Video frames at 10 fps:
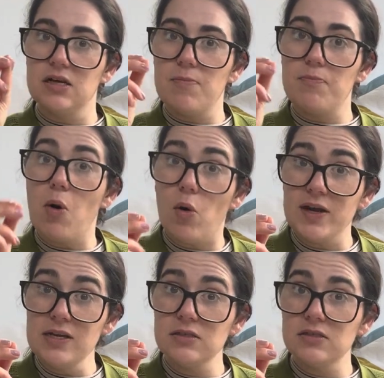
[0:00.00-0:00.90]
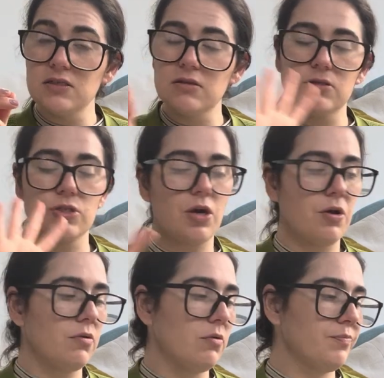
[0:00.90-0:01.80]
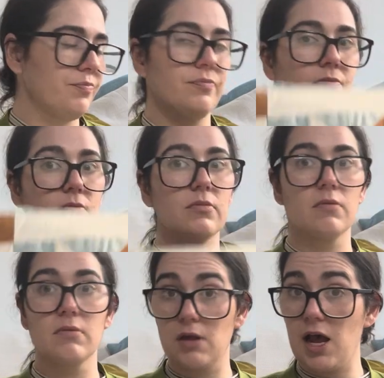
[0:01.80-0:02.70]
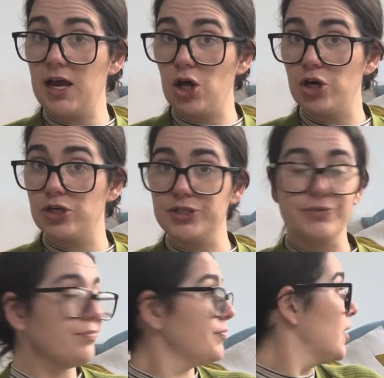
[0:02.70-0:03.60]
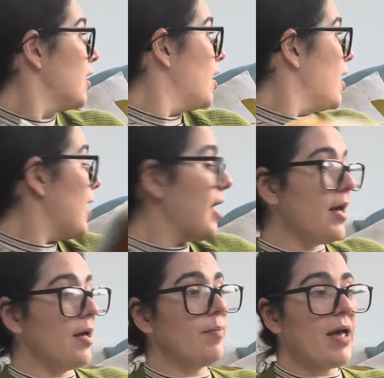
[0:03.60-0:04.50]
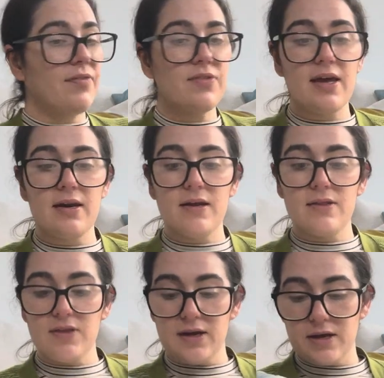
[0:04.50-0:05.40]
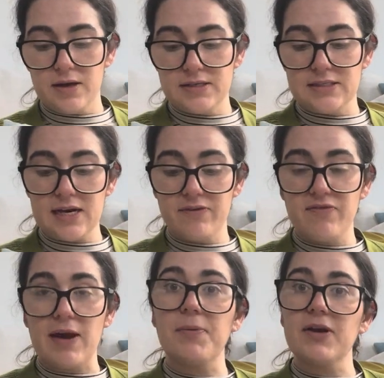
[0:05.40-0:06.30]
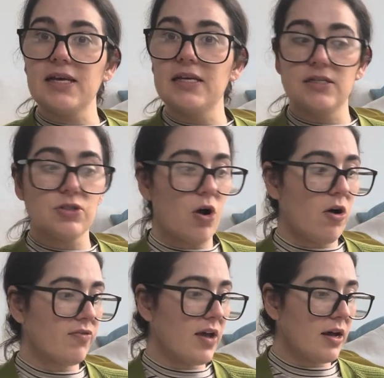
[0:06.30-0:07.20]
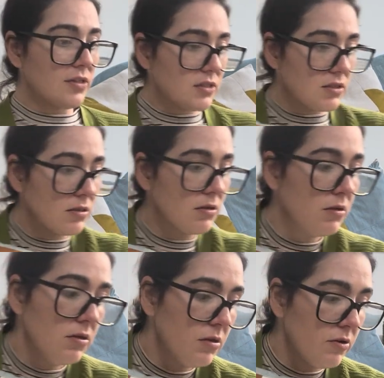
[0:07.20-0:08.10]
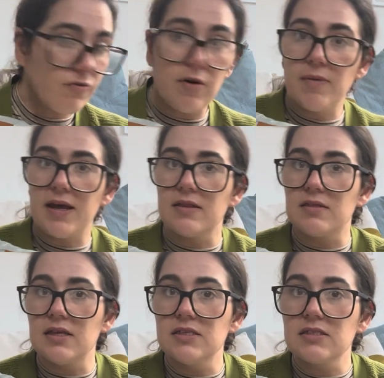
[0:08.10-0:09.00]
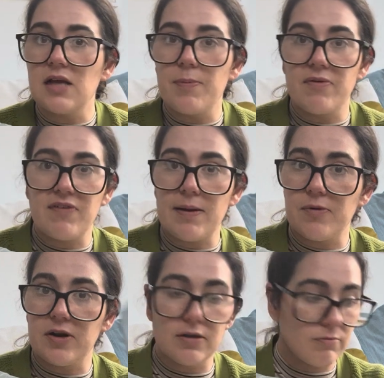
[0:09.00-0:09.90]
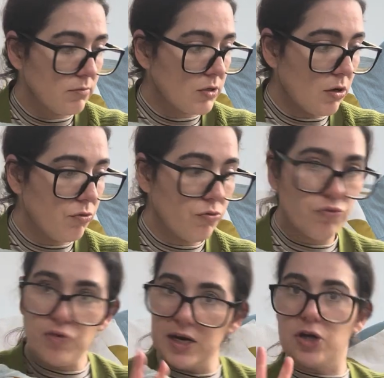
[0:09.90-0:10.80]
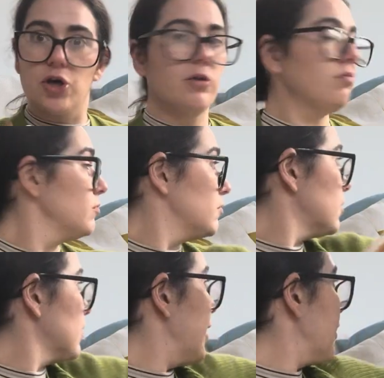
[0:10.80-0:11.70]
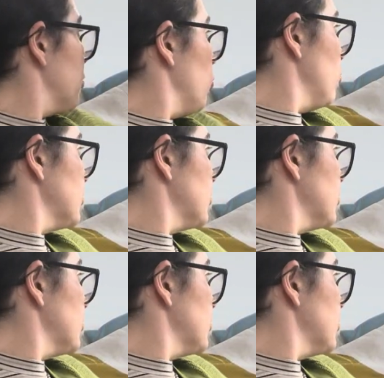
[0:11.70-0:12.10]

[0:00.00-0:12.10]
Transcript: point. So I learned. And then the denim fabric is offcuts from like this type of fabric. So really good, like all